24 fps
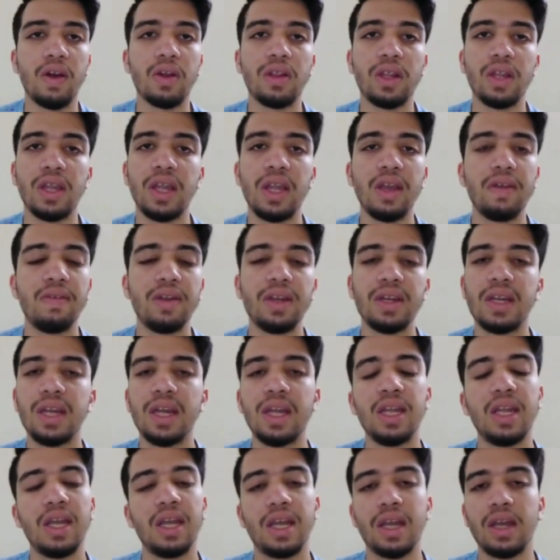On the given
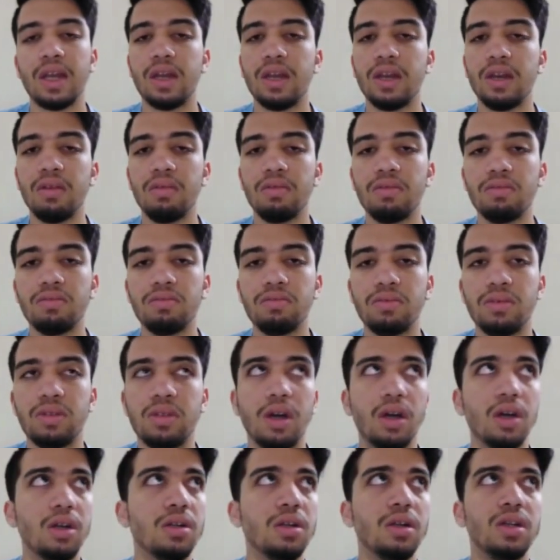day, they can
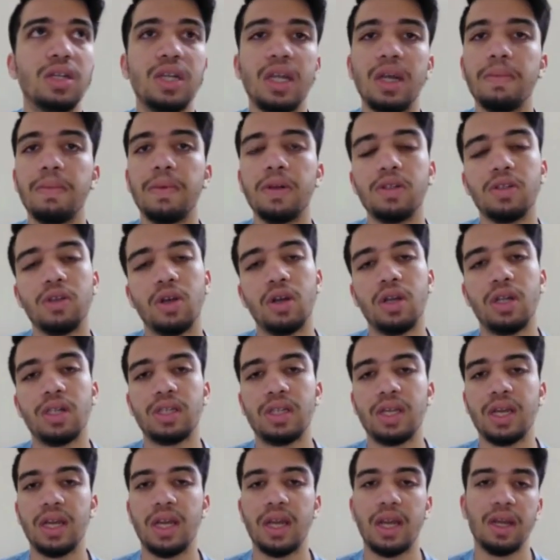turn the tables on
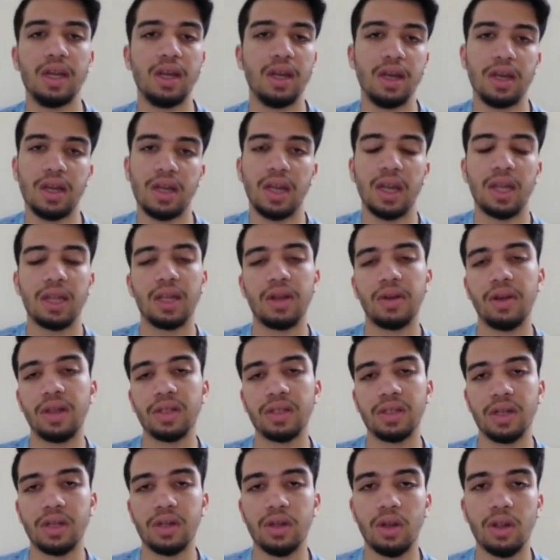its head and get the
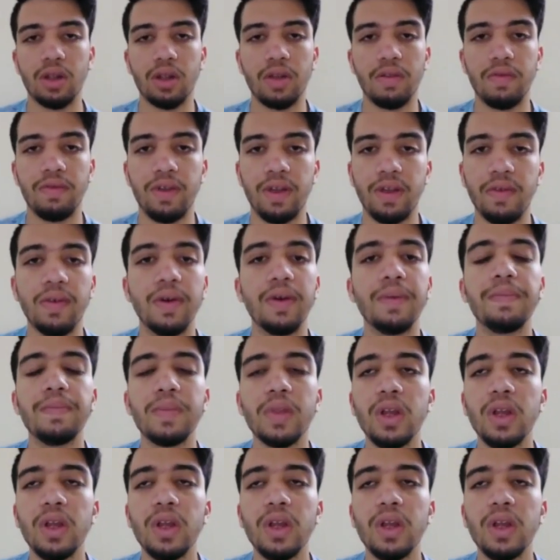result on their favor.